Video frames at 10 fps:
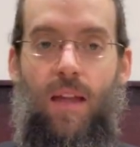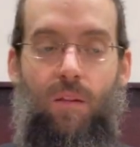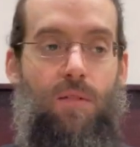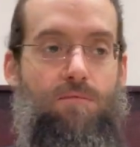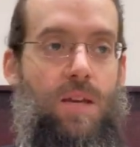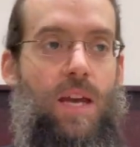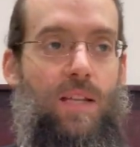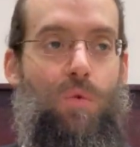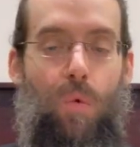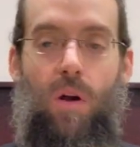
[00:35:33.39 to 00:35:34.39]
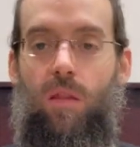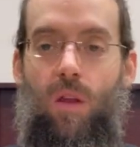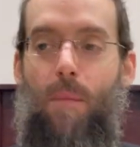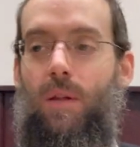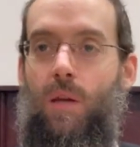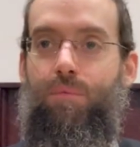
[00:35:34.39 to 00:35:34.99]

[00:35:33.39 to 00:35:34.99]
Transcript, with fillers: that to me it's worth double the